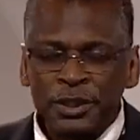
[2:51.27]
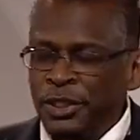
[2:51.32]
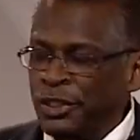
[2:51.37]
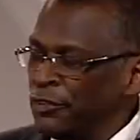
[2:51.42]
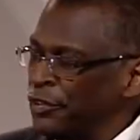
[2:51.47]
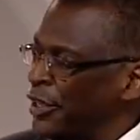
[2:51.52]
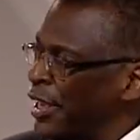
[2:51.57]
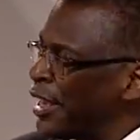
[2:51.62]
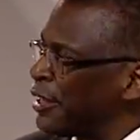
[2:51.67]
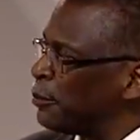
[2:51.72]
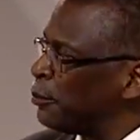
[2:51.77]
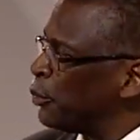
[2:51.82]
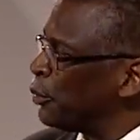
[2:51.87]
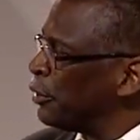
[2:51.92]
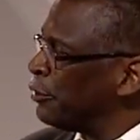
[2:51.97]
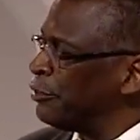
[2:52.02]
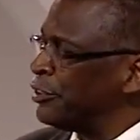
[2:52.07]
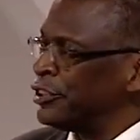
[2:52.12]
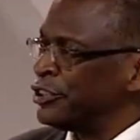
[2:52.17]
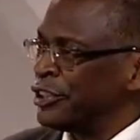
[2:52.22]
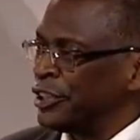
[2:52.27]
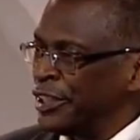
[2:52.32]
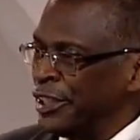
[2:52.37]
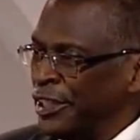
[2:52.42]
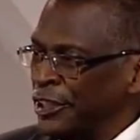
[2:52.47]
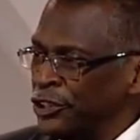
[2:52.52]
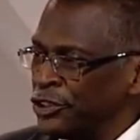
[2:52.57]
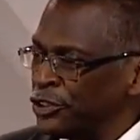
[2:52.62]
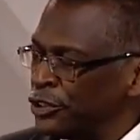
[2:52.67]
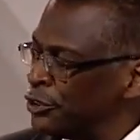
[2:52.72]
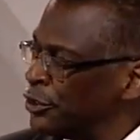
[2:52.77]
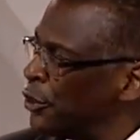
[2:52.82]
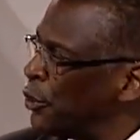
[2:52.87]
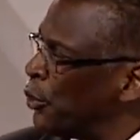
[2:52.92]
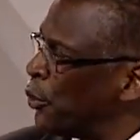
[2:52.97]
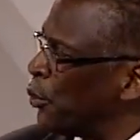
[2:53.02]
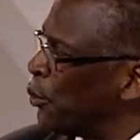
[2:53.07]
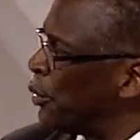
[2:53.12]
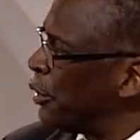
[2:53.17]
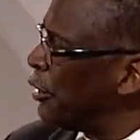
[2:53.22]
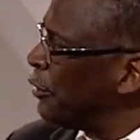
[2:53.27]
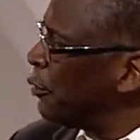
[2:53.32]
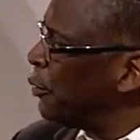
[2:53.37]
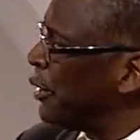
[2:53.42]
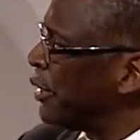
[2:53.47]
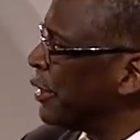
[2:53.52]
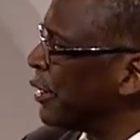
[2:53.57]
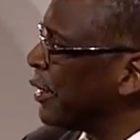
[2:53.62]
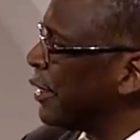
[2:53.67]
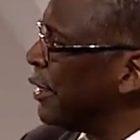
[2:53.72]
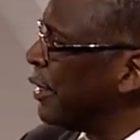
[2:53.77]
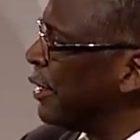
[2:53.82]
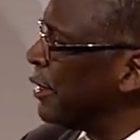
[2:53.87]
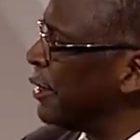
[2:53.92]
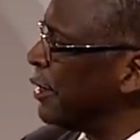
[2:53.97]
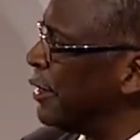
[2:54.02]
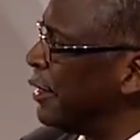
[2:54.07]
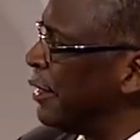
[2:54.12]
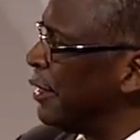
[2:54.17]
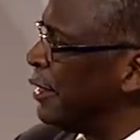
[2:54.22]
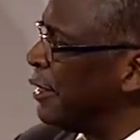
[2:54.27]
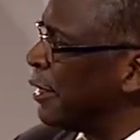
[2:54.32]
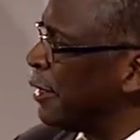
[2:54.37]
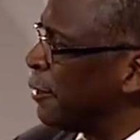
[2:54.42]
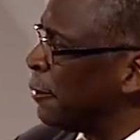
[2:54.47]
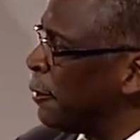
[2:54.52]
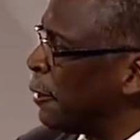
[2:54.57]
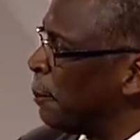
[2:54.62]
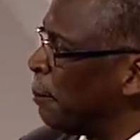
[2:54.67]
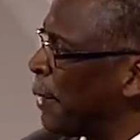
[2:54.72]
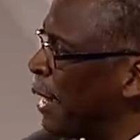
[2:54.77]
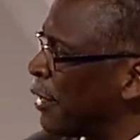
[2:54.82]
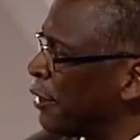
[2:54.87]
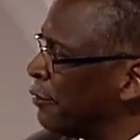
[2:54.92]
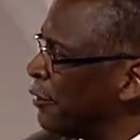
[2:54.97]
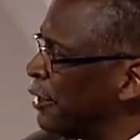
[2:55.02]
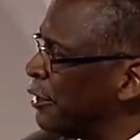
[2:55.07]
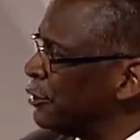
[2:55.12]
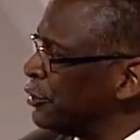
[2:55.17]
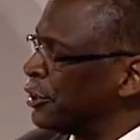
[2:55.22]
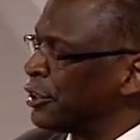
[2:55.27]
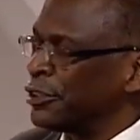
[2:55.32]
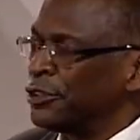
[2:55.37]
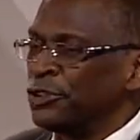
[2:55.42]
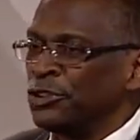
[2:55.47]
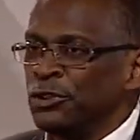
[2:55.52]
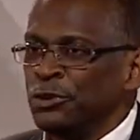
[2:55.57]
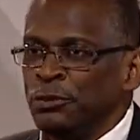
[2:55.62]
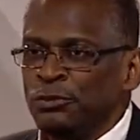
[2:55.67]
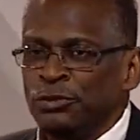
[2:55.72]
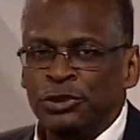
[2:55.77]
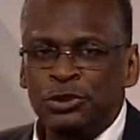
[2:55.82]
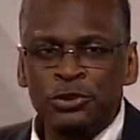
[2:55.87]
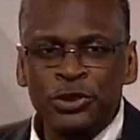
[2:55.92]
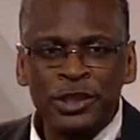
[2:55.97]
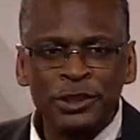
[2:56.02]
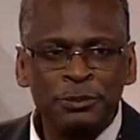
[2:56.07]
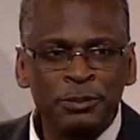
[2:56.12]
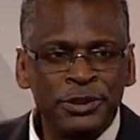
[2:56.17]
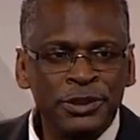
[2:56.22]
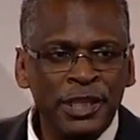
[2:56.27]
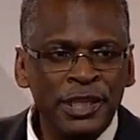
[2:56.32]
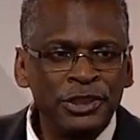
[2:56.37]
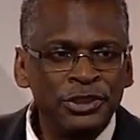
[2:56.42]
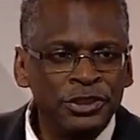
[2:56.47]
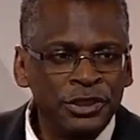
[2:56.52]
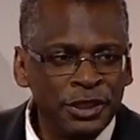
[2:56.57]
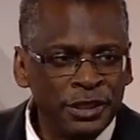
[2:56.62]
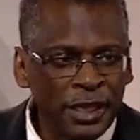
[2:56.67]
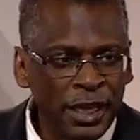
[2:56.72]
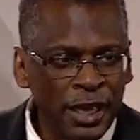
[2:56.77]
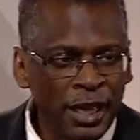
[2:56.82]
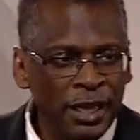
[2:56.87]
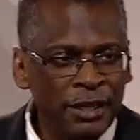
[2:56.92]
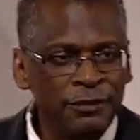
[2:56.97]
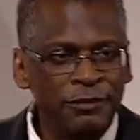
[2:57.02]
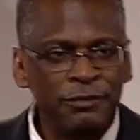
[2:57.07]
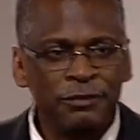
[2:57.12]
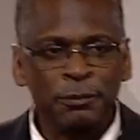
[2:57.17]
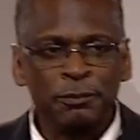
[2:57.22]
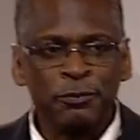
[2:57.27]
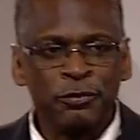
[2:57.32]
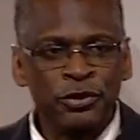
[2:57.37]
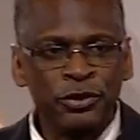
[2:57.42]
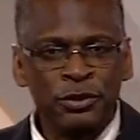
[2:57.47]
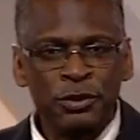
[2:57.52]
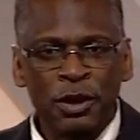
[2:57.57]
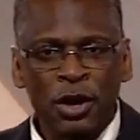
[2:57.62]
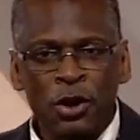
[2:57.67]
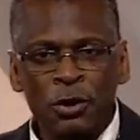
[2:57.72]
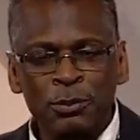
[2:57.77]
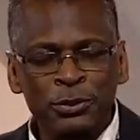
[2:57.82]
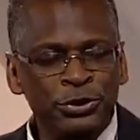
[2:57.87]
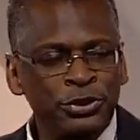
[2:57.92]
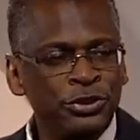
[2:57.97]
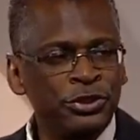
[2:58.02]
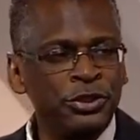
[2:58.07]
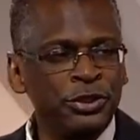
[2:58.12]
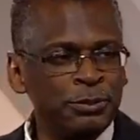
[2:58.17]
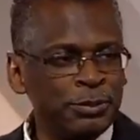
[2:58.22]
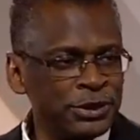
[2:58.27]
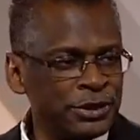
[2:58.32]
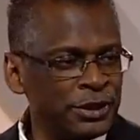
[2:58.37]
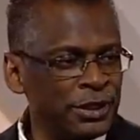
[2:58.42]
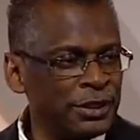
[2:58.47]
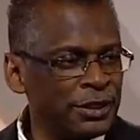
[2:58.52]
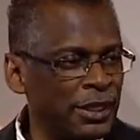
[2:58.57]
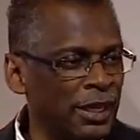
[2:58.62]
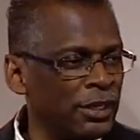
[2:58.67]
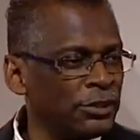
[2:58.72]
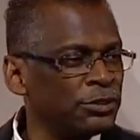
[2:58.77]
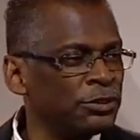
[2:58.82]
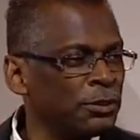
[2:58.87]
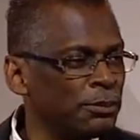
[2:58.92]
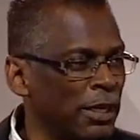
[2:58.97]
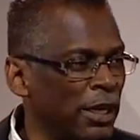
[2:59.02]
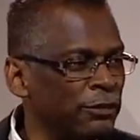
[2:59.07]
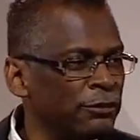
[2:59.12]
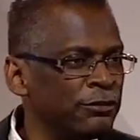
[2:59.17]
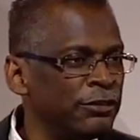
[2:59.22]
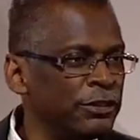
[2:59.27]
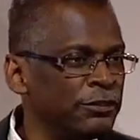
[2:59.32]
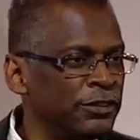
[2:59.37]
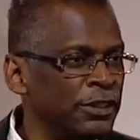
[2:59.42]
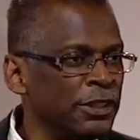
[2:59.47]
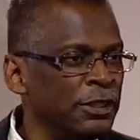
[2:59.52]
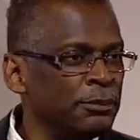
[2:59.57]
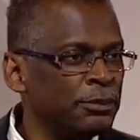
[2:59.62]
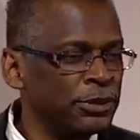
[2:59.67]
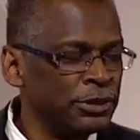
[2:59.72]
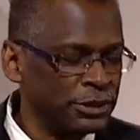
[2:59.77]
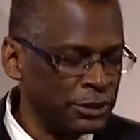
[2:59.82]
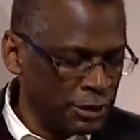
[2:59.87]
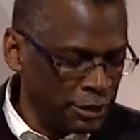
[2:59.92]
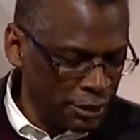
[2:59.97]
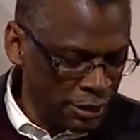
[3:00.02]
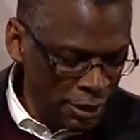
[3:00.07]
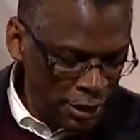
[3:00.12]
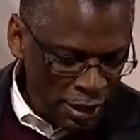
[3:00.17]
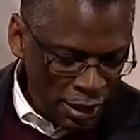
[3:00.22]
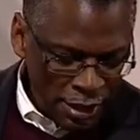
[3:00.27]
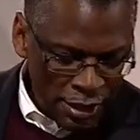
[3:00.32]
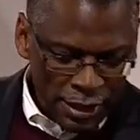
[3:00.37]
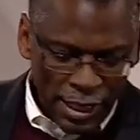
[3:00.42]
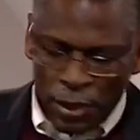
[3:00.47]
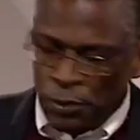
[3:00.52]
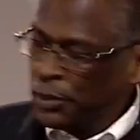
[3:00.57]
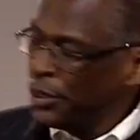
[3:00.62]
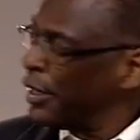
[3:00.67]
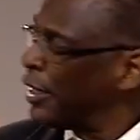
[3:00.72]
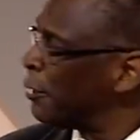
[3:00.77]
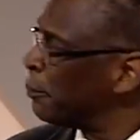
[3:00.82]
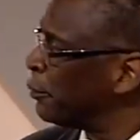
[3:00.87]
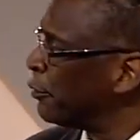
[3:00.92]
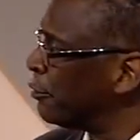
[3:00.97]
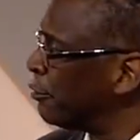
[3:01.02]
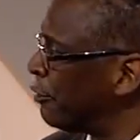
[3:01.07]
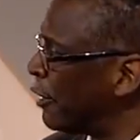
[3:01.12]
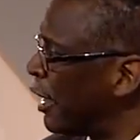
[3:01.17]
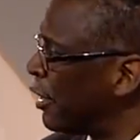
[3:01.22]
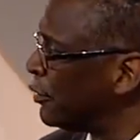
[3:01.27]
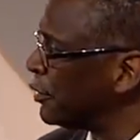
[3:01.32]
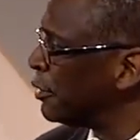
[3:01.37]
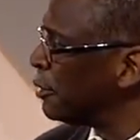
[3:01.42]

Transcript: if you had a more efficient engine, what if we could cut the uh, amount of energy consumed for transportation in half from almost 30% down to about 15%. That would have profound